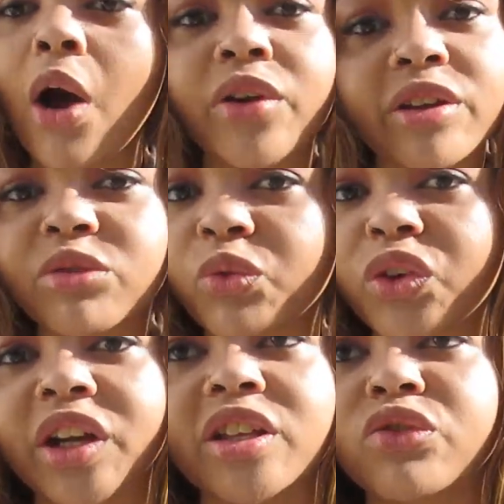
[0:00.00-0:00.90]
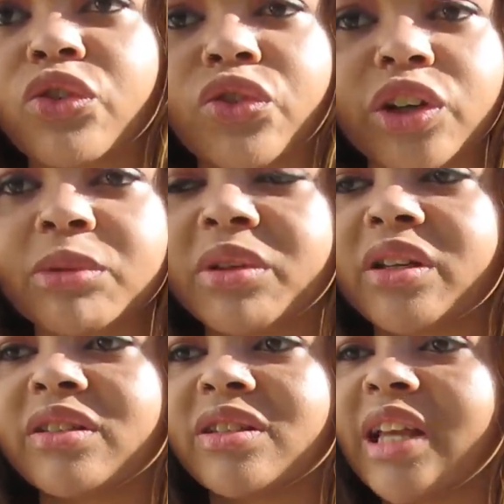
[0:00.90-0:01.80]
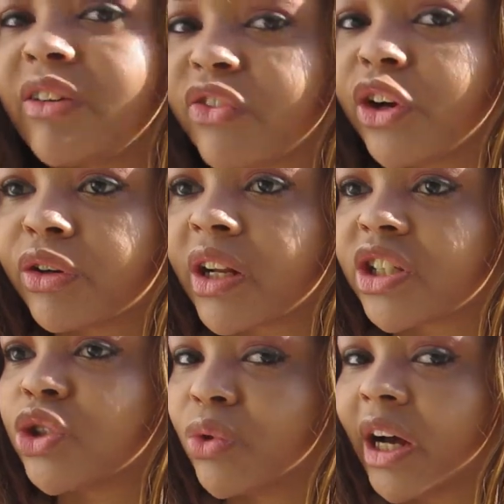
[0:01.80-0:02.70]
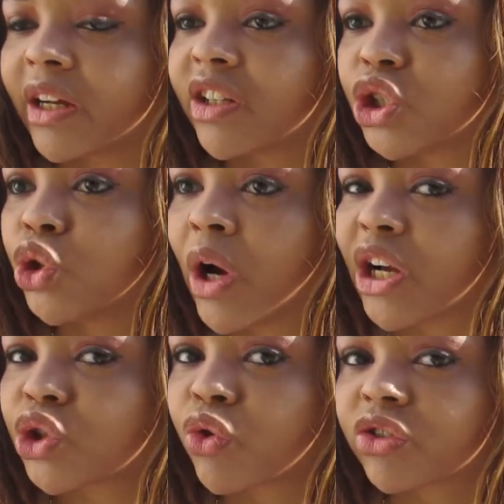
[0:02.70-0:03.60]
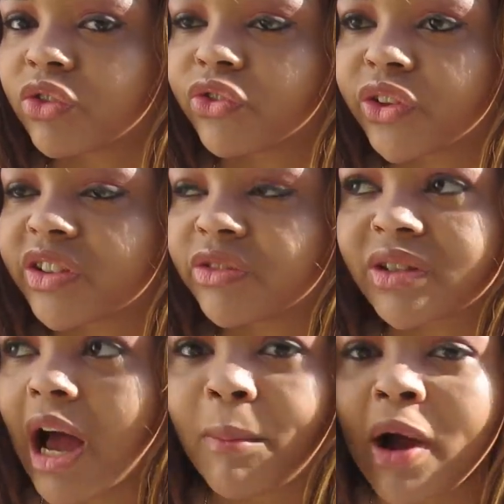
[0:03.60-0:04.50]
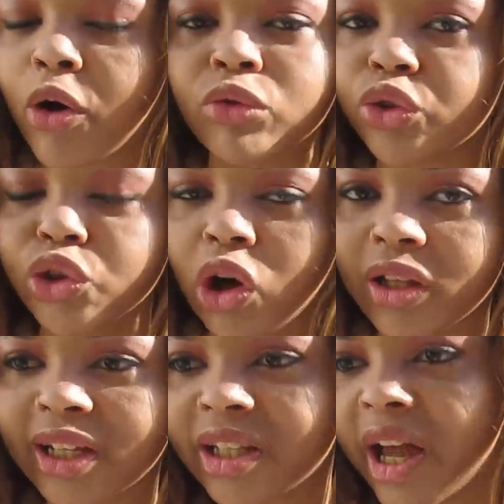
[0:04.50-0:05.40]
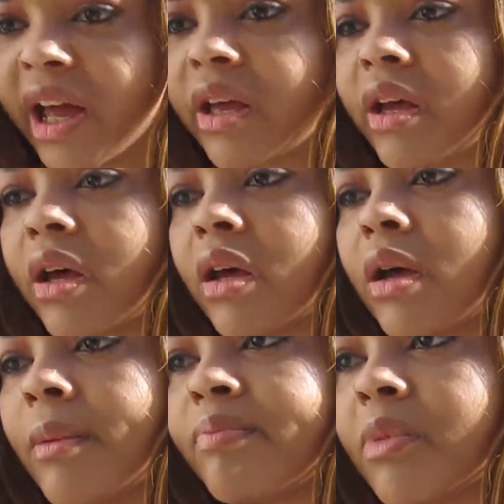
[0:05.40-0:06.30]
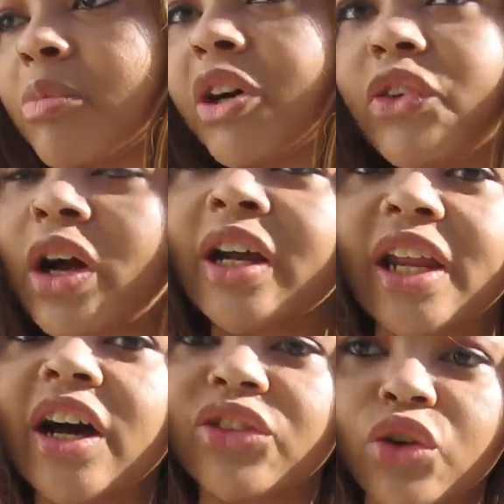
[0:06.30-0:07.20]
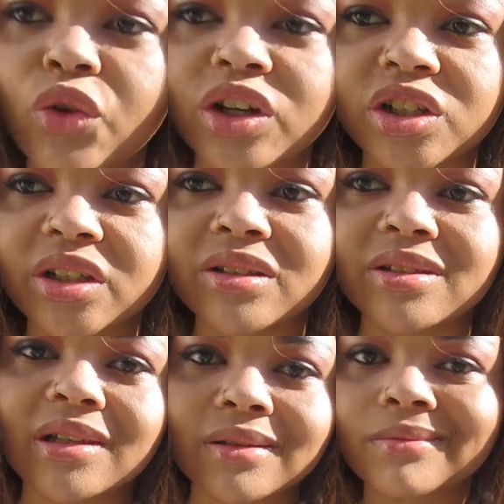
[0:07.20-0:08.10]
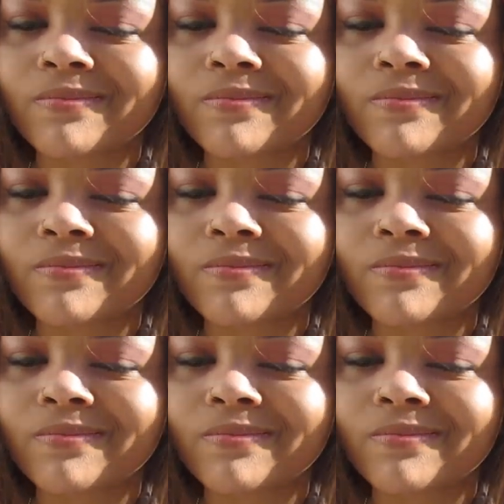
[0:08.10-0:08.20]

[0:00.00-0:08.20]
I'll give them readings for free because it's not fair that you got, because you got yours for free. So I'm not going to do y'all like that. But if y'all got any other questions,